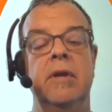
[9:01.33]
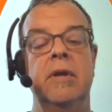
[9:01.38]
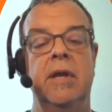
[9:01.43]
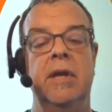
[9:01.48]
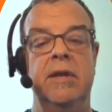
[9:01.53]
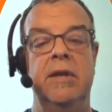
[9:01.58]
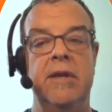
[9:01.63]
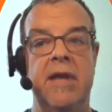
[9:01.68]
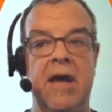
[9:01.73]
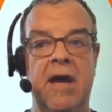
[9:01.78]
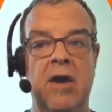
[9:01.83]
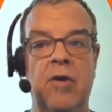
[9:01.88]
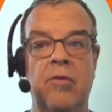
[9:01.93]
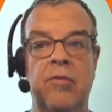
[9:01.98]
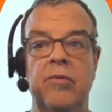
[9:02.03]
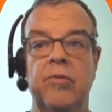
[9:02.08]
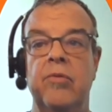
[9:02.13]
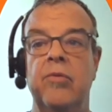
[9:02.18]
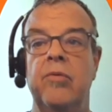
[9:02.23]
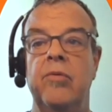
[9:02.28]
And now
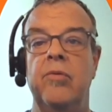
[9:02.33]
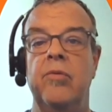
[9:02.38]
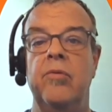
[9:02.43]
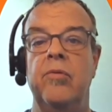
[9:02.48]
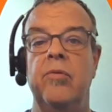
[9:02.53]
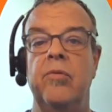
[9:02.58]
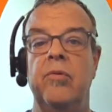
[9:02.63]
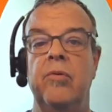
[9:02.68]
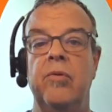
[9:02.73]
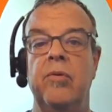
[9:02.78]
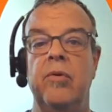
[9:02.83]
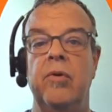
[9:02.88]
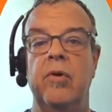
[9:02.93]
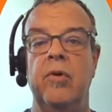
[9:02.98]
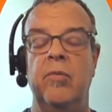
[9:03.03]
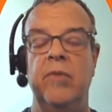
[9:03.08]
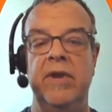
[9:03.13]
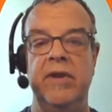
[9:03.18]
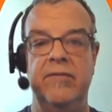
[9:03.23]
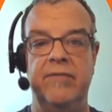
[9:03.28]

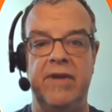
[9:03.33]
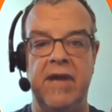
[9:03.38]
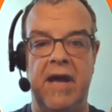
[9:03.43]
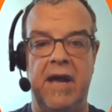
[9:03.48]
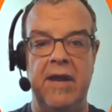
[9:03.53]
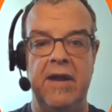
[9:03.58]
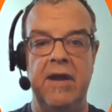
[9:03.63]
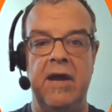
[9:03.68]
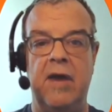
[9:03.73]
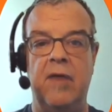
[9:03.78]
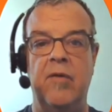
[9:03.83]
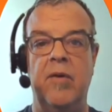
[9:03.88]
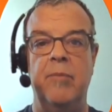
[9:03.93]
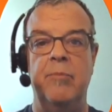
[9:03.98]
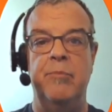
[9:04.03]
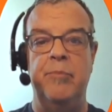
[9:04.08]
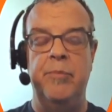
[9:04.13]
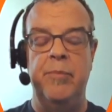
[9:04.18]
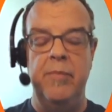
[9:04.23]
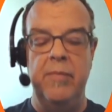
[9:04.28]
we've got our
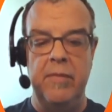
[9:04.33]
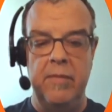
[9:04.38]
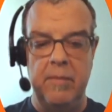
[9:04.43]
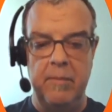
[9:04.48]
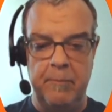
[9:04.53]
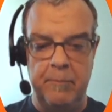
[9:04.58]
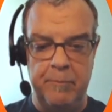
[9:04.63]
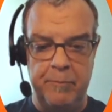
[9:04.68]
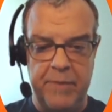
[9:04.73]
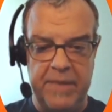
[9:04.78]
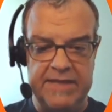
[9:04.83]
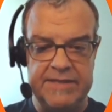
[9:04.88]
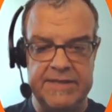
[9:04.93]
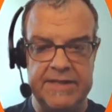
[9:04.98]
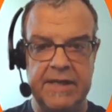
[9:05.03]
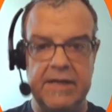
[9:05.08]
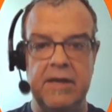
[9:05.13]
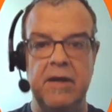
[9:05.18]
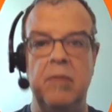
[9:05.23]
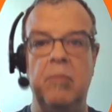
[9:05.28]

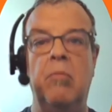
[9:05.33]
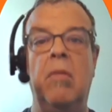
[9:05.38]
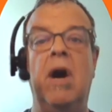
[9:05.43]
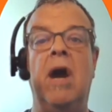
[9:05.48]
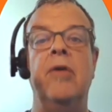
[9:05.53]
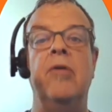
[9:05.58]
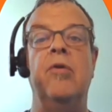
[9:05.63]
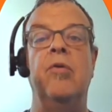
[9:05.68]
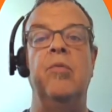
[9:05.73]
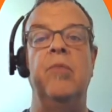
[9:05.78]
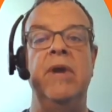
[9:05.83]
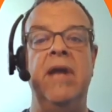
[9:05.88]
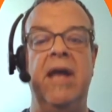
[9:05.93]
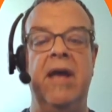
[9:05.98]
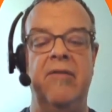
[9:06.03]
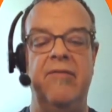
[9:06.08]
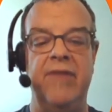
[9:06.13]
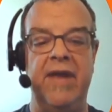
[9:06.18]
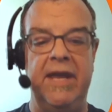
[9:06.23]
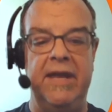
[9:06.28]
basic model. We
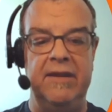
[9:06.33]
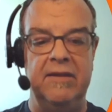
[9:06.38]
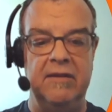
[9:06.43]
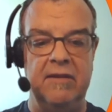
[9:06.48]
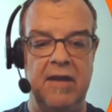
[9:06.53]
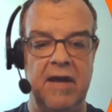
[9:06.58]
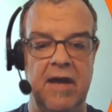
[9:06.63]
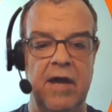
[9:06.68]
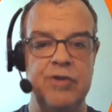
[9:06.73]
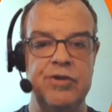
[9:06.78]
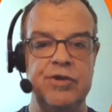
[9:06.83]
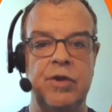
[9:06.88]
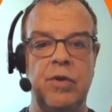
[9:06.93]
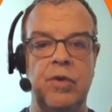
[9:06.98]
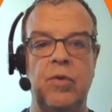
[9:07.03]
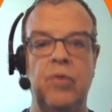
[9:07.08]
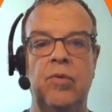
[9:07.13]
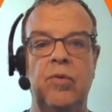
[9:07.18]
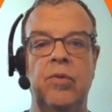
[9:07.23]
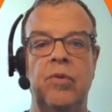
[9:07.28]
have a
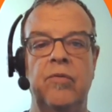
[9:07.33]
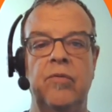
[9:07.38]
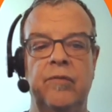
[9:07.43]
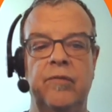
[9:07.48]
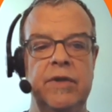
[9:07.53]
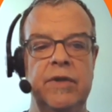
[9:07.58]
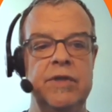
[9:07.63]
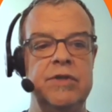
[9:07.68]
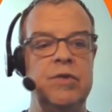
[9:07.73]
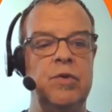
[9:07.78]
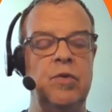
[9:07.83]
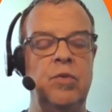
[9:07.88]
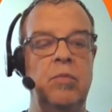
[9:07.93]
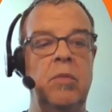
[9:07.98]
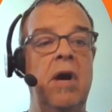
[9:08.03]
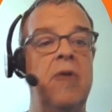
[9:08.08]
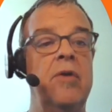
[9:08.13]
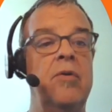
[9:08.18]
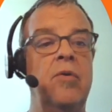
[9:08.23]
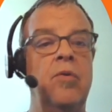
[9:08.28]
logical physical
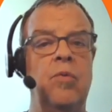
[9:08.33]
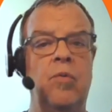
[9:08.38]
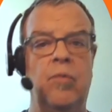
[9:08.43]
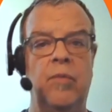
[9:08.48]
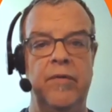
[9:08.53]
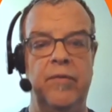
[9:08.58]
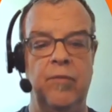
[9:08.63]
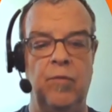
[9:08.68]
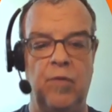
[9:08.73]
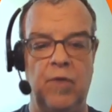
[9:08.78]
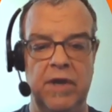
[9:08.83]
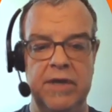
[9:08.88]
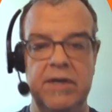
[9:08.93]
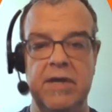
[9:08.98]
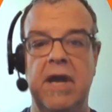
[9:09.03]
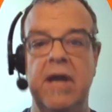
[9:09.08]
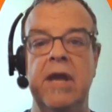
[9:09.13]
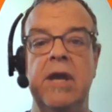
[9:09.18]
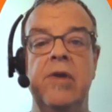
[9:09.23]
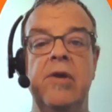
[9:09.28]
model with one
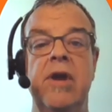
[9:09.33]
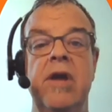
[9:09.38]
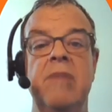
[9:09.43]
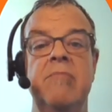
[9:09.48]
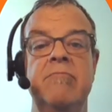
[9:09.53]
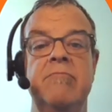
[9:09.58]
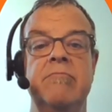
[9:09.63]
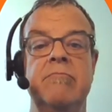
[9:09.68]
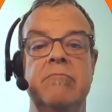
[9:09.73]
diagram.